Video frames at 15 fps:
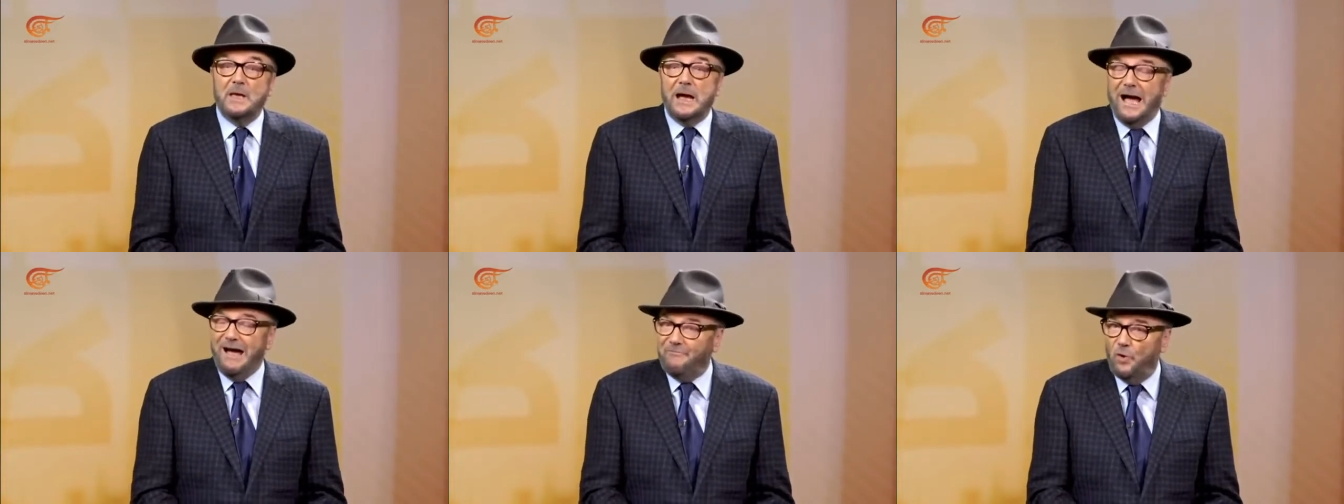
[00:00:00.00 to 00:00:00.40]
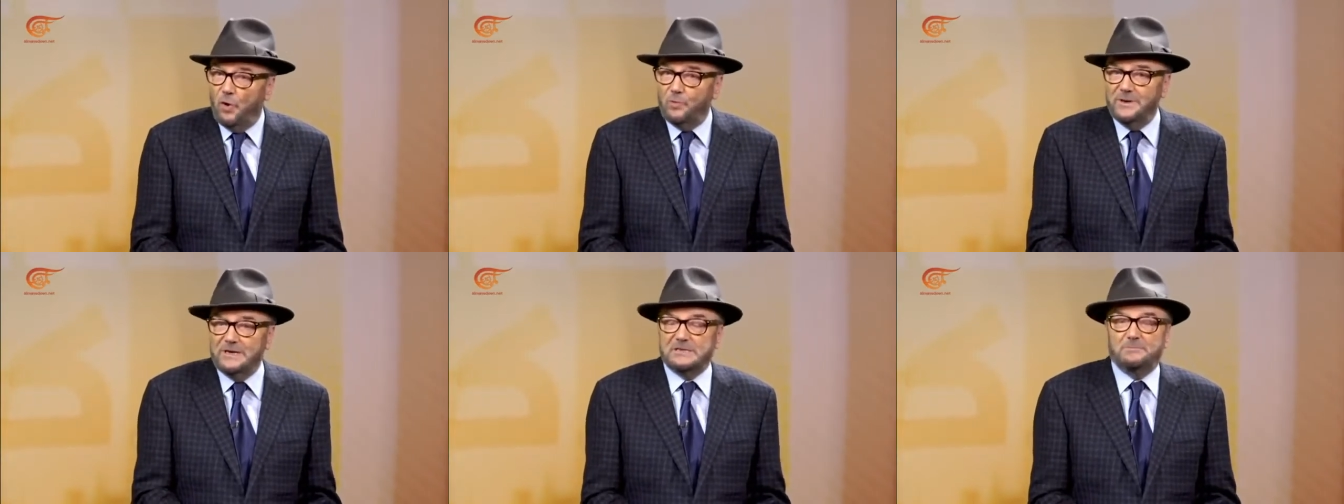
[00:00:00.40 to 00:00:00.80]
I've
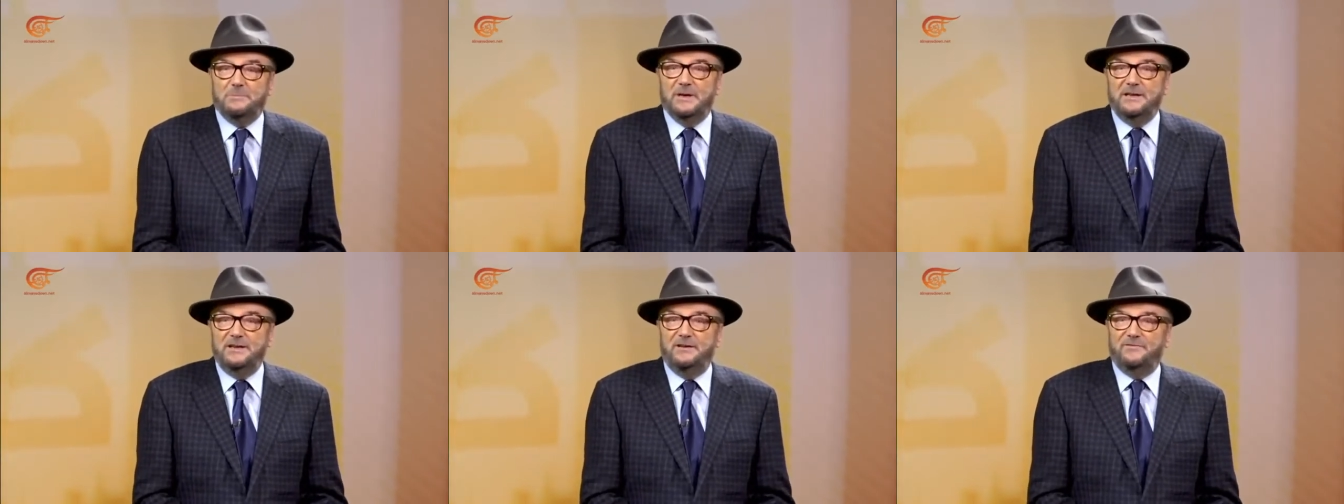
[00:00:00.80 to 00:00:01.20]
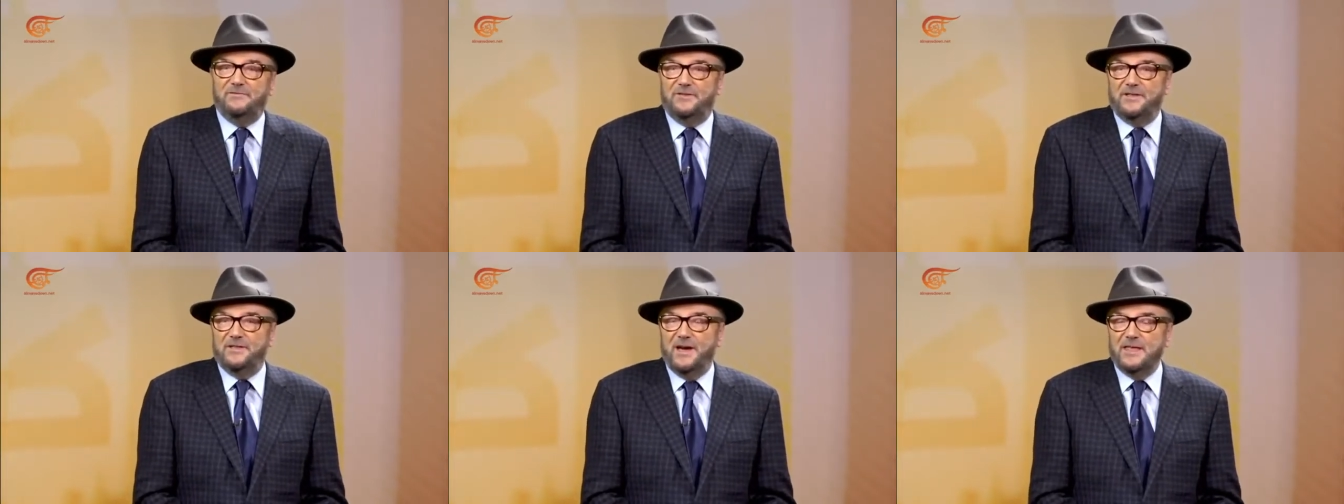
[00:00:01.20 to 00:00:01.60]
always
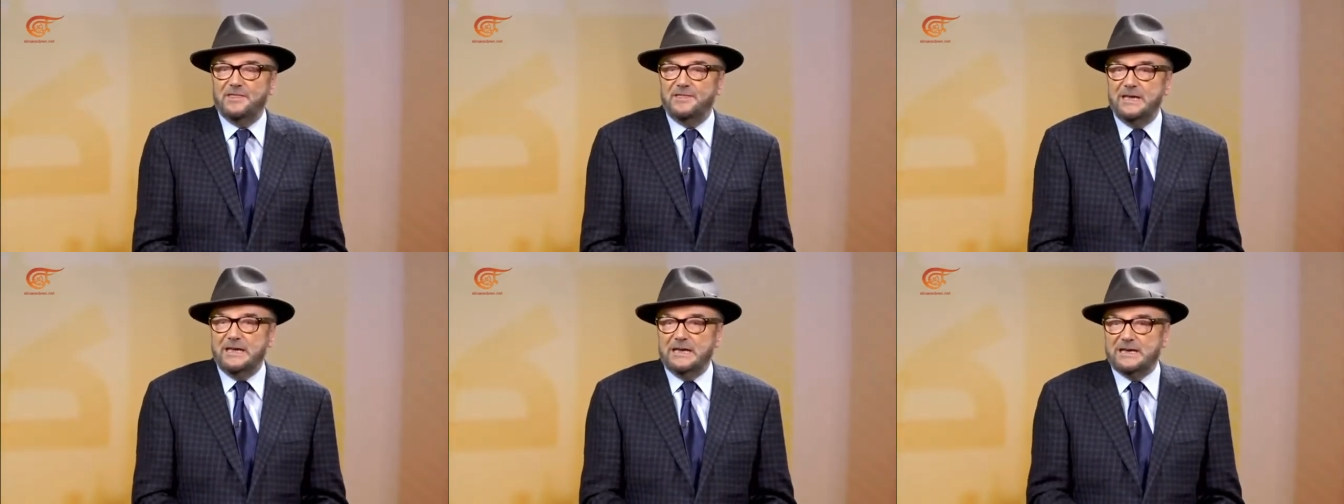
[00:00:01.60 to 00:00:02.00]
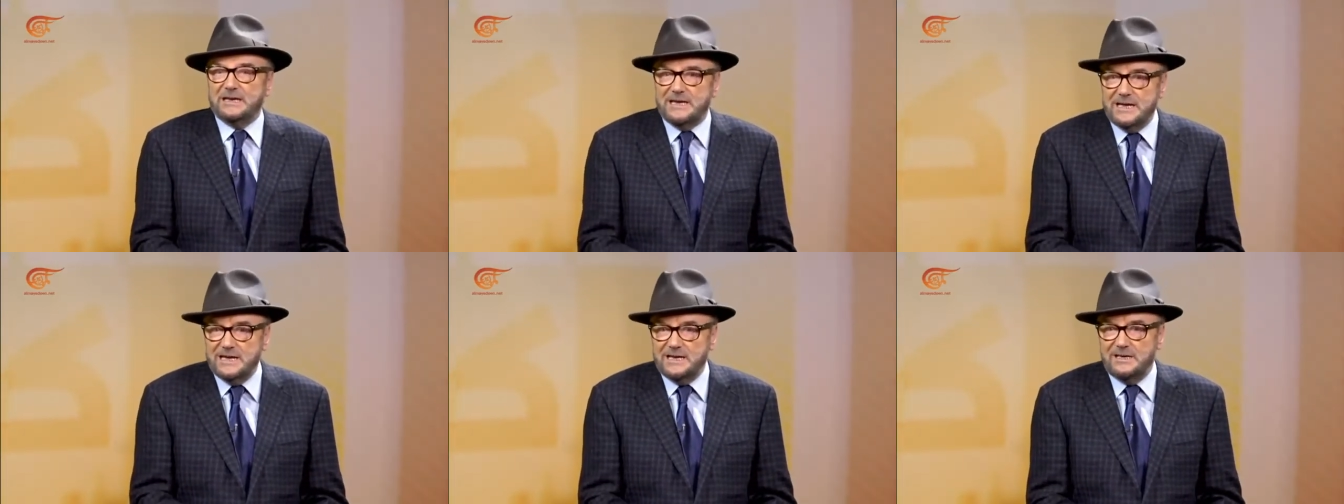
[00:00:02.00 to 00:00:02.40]
believed that the
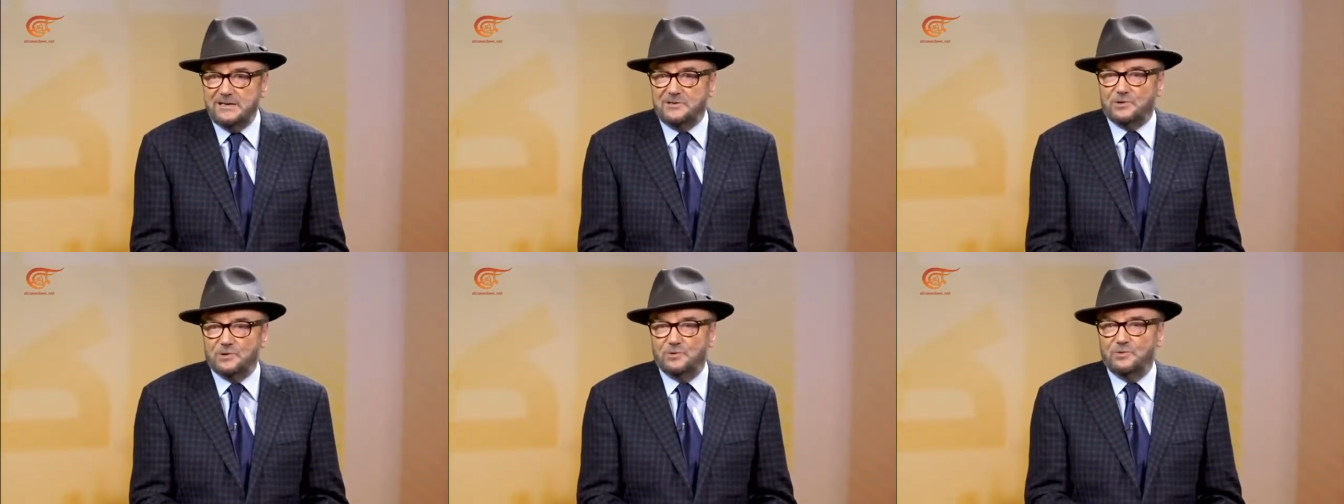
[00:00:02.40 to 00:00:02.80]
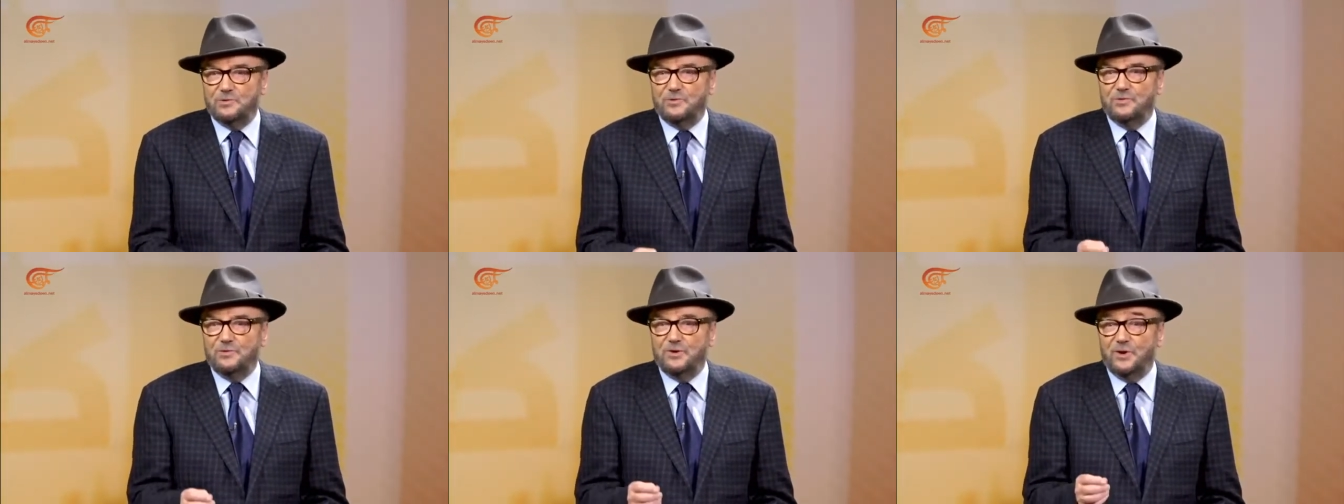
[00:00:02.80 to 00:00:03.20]
key
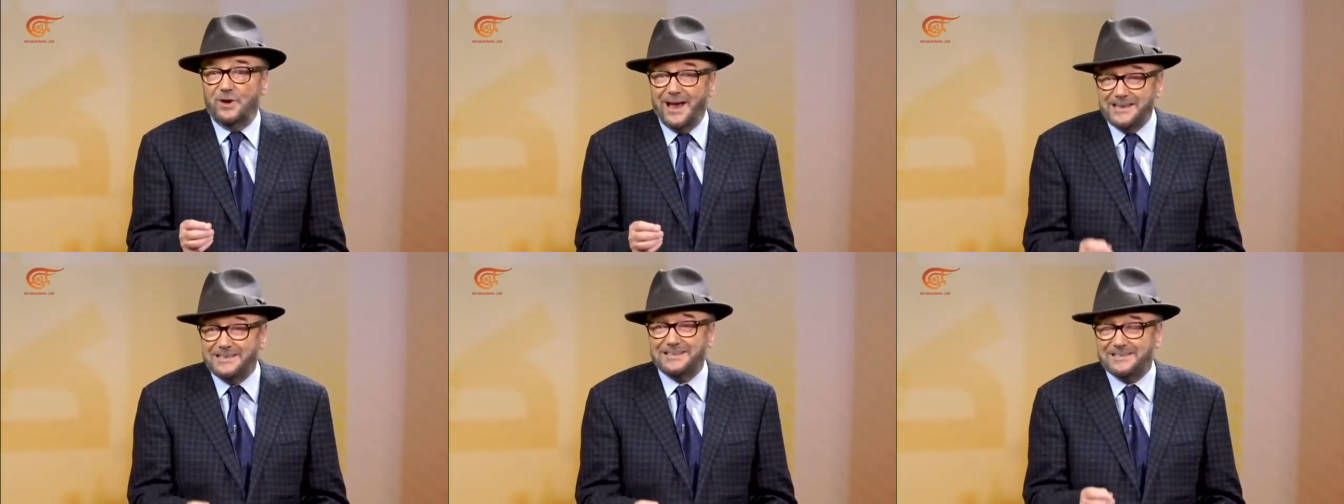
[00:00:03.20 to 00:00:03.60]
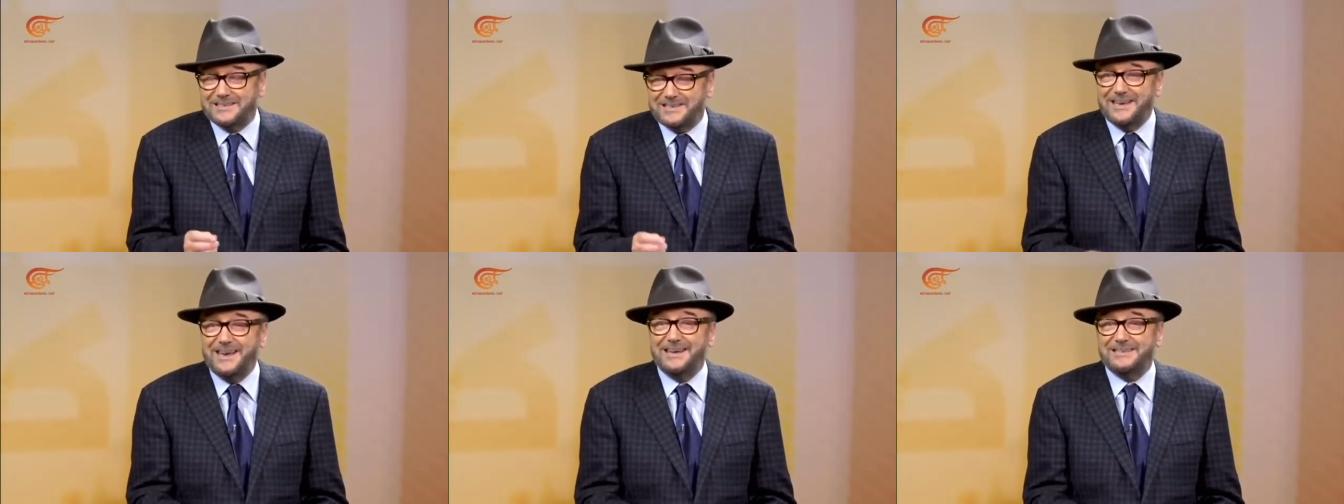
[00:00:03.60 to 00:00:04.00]
to United
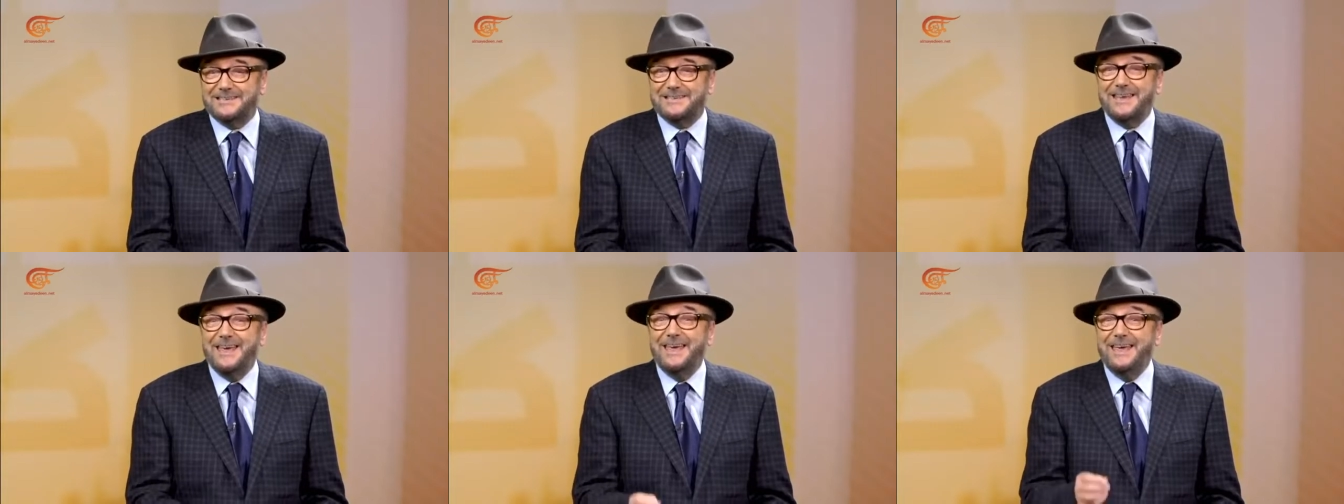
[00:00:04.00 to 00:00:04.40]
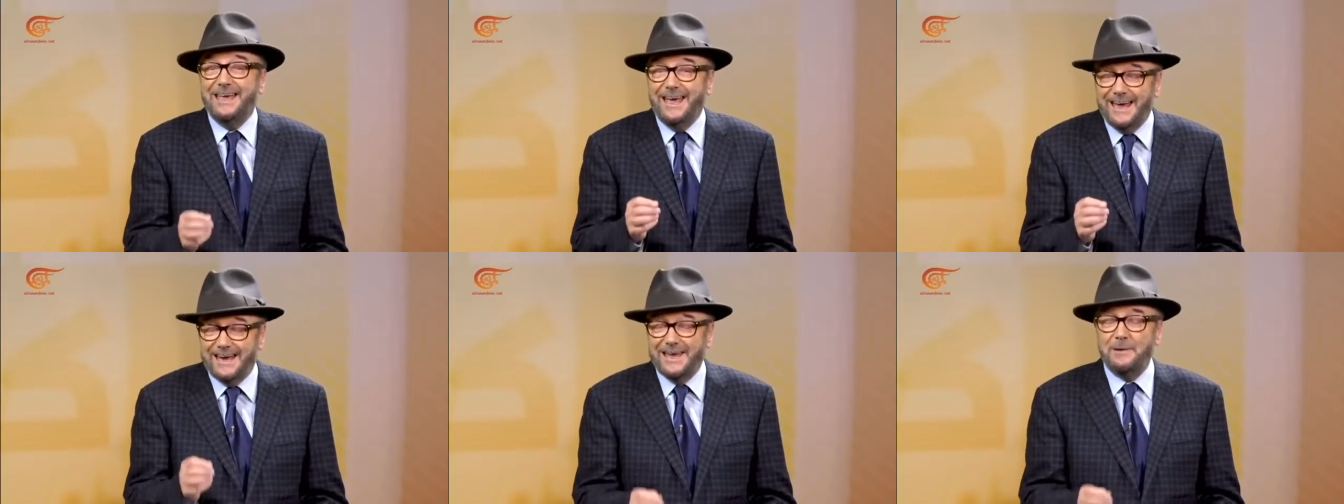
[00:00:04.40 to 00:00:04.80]
States
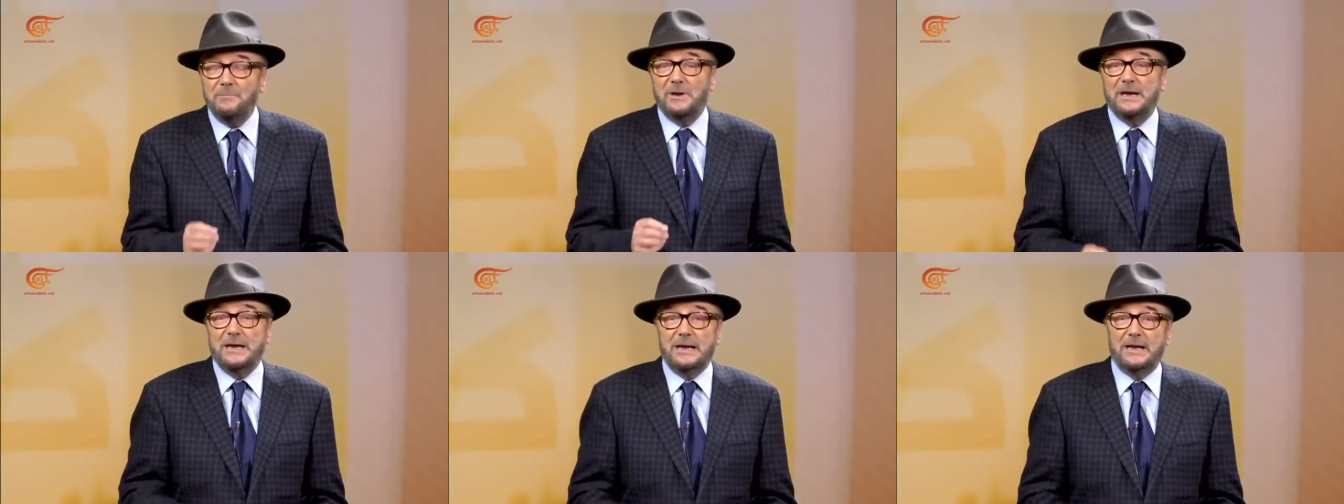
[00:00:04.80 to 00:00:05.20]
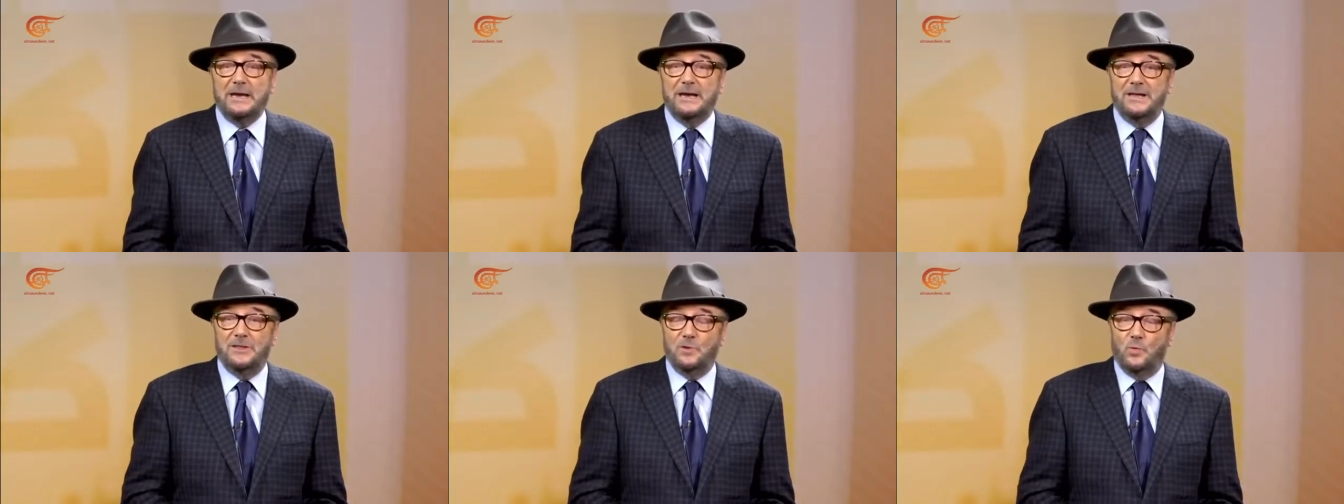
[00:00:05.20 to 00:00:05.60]
hegemony
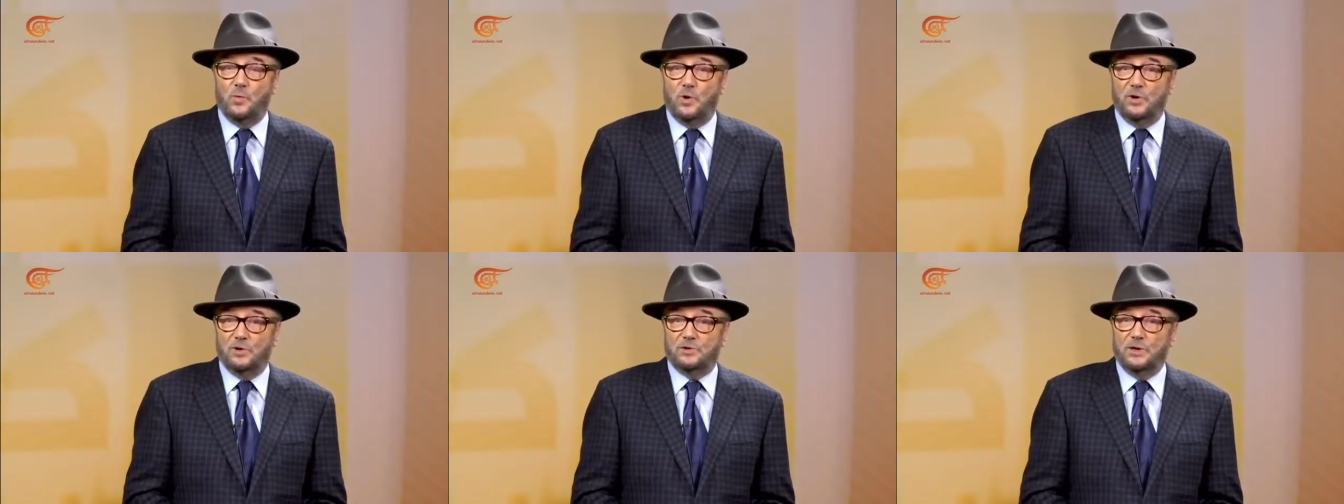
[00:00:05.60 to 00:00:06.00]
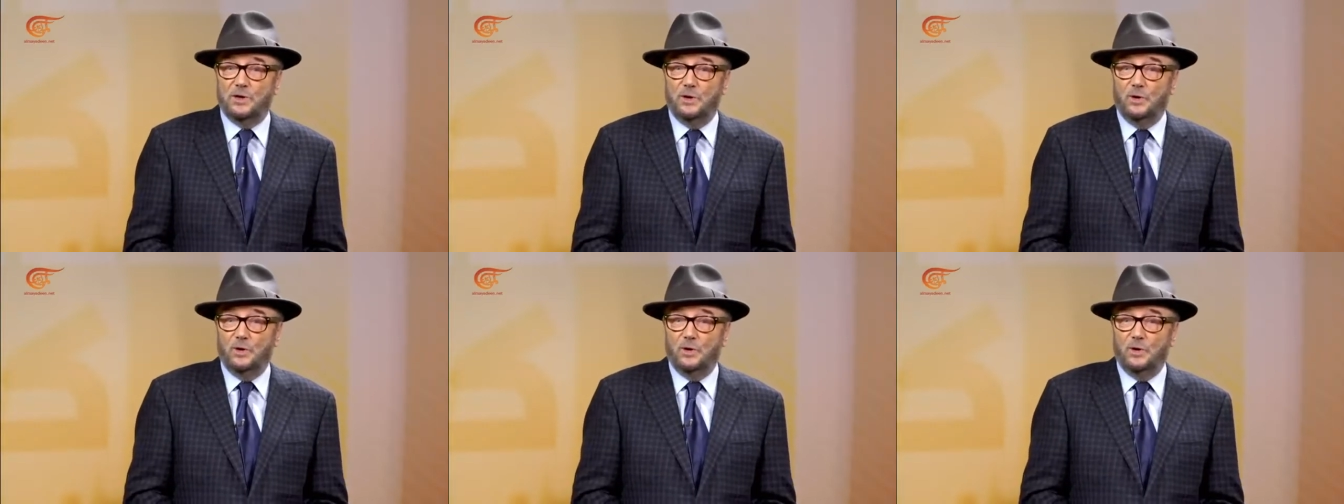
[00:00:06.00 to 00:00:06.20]
in the world